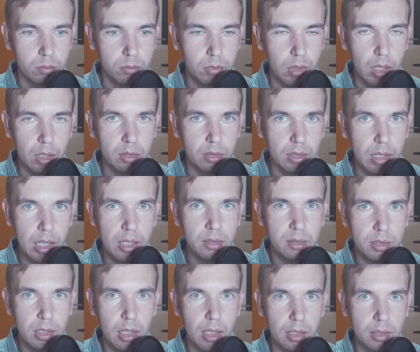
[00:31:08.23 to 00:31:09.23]
and then
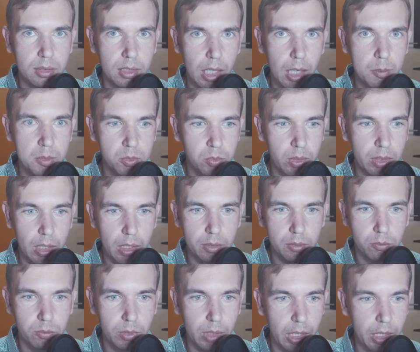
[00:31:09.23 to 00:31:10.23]
there are times when I
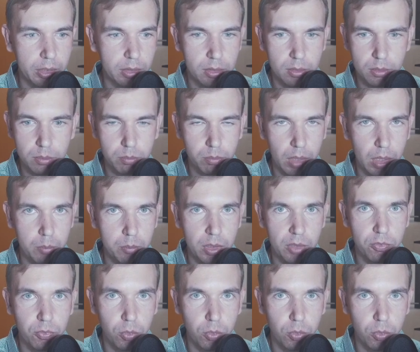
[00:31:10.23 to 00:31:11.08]
write maybe